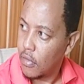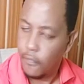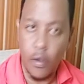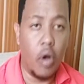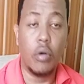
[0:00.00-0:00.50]

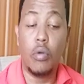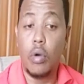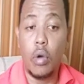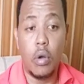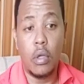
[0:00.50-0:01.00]
Oh,
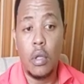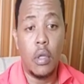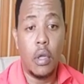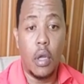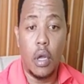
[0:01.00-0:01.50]
well.
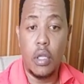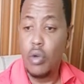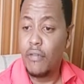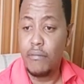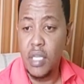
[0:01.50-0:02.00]

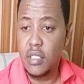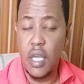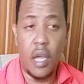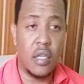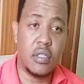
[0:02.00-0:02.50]
You have meat,
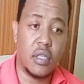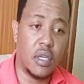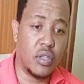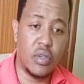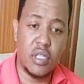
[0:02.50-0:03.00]
yeah, it's
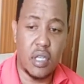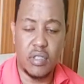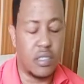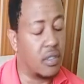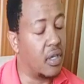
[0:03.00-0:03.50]

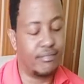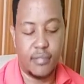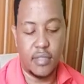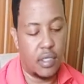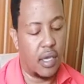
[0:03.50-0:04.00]
20,000. Yeah,
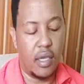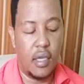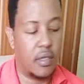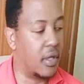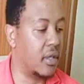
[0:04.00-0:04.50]
I
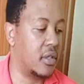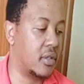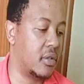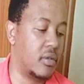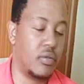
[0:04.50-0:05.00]
ate that
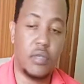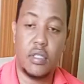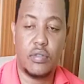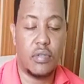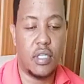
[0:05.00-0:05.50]

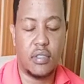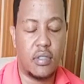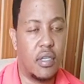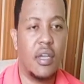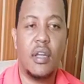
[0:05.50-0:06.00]
today.
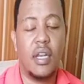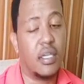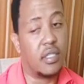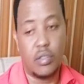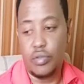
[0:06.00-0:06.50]

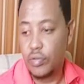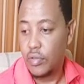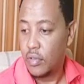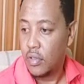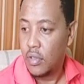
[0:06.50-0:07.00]
Later.
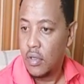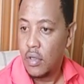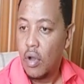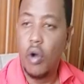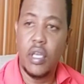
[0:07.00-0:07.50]

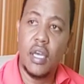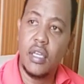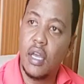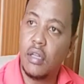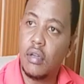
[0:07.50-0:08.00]
Oh,
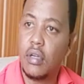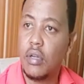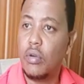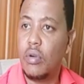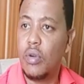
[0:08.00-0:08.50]
yeah.
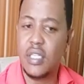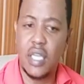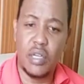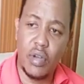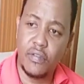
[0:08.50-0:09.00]
Oh, where's
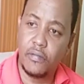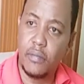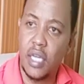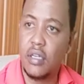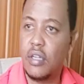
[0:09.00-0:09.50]
that wife of
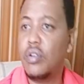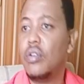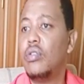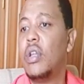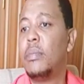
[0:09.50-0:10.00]
mine? In your
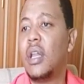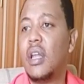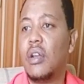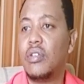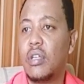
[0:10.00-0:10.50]
yule pale
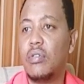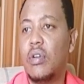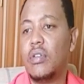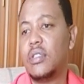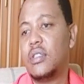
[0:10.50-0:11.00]
no shango.
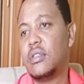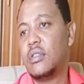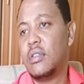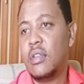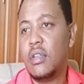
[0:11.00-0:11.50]
Oh, she's.
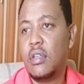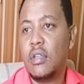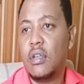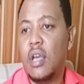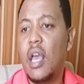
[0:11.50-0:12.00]

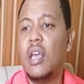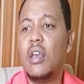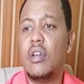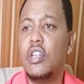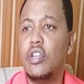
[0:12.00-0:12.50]
Hey,
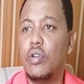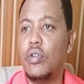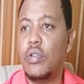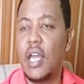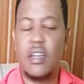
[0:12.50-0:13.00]
yeah, did you
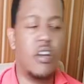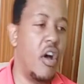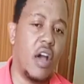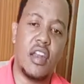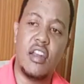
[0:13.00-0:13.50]
do that? No,
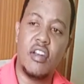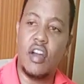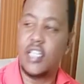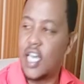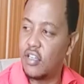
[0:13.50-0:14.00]
I did
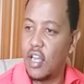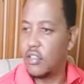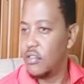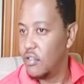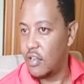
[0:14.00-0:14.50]
not. I had
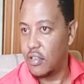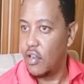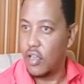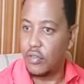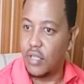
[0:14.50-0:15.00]

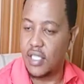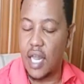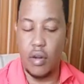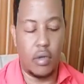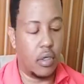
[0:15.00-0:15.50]
go to the salon.